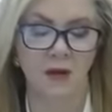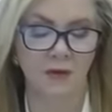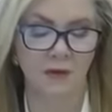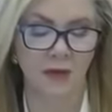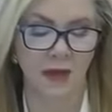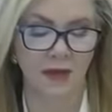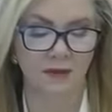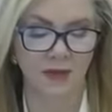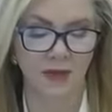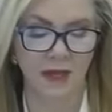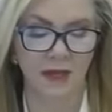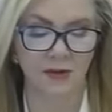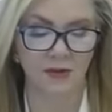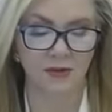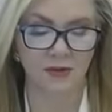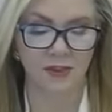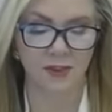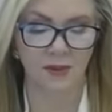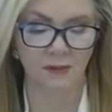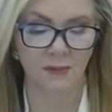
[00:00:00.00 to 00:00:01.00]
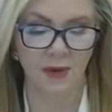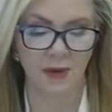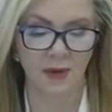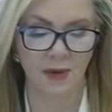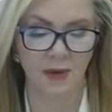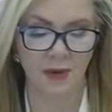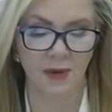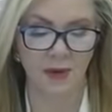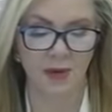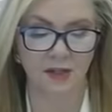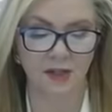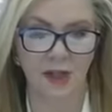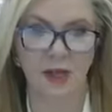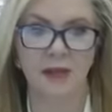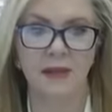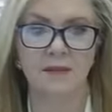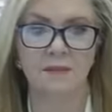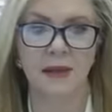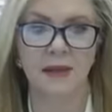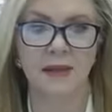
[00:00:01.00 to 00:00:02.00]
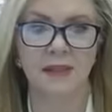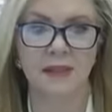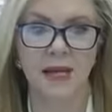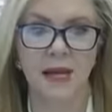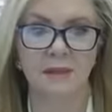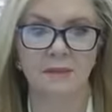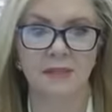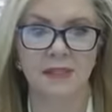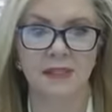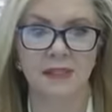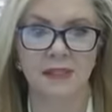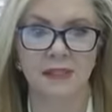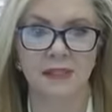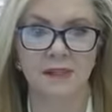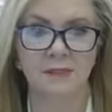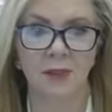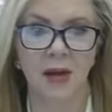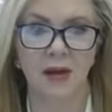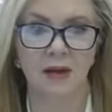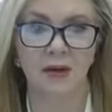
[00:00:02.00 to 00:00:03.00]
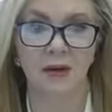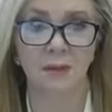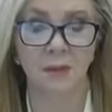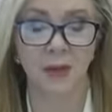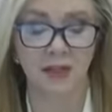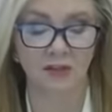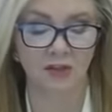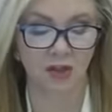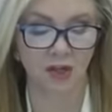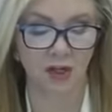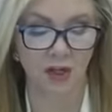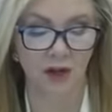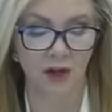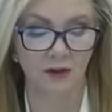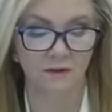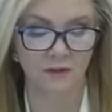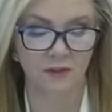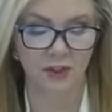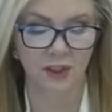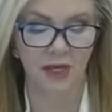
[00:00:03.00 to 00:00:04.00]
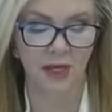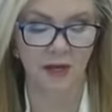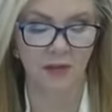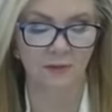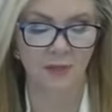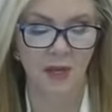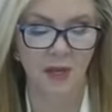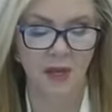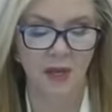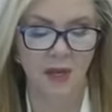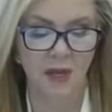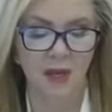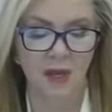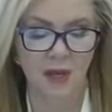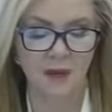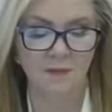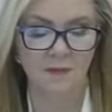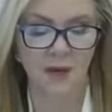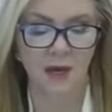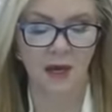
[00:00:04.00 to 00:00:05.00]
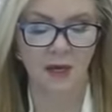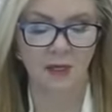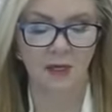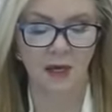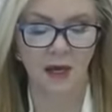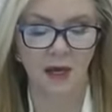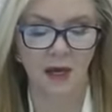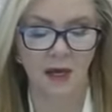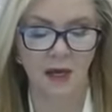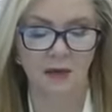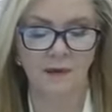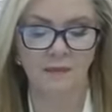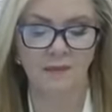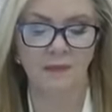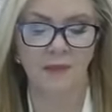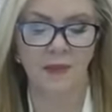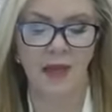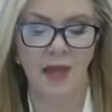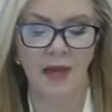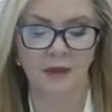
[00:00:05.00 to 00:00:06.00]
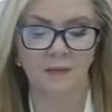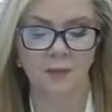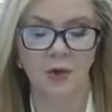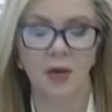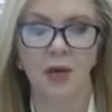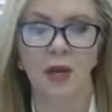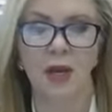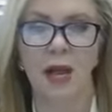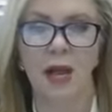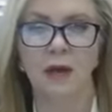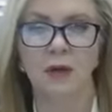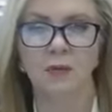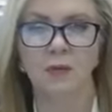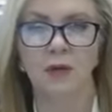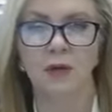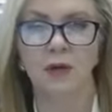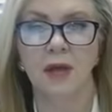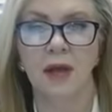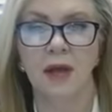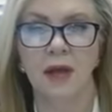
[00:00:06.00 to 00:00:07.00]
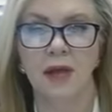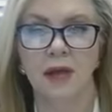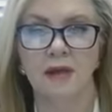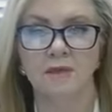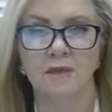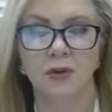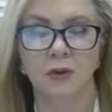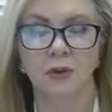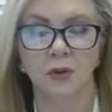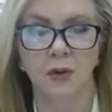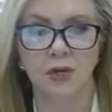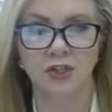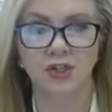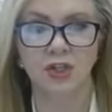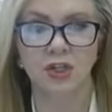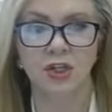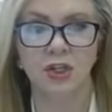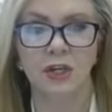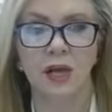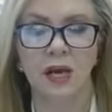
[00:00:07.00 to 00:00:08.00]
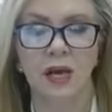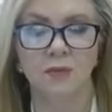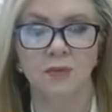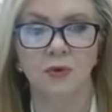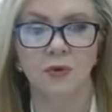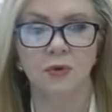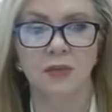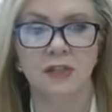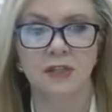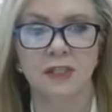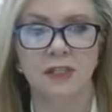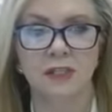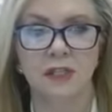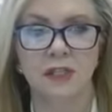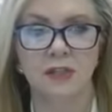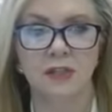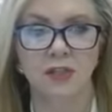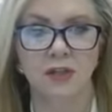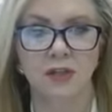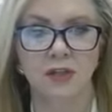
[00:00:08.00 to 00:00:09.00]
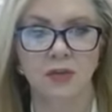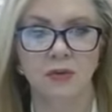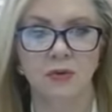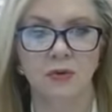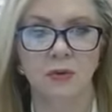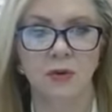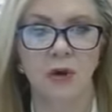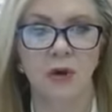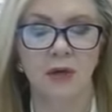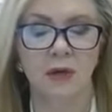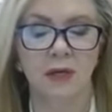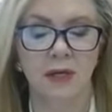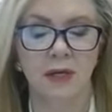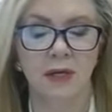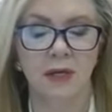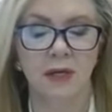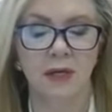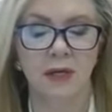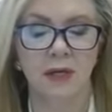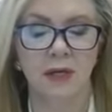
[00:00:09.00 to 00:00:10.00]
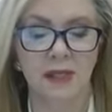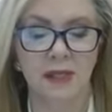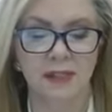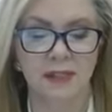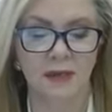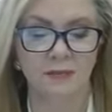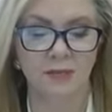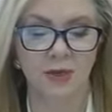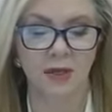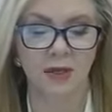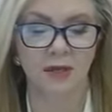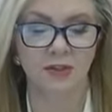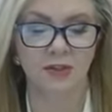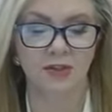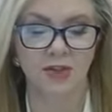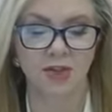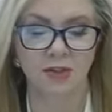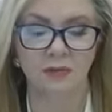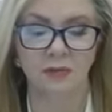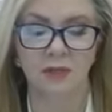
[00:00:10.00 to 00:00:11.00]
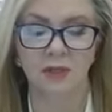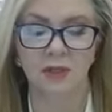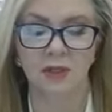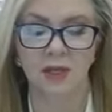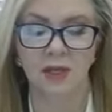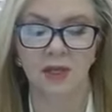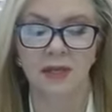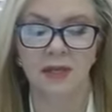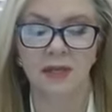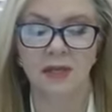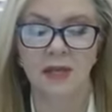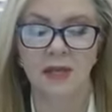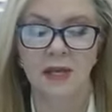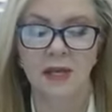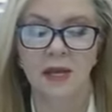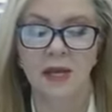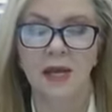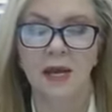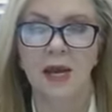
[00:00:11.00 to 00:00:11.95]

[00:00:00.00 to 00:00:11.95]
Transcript: okay thank you so much and my time has expired i'm actually over time but um, Admiral Howard, I have a question I'm going to send to you on NSW. And General Glynn,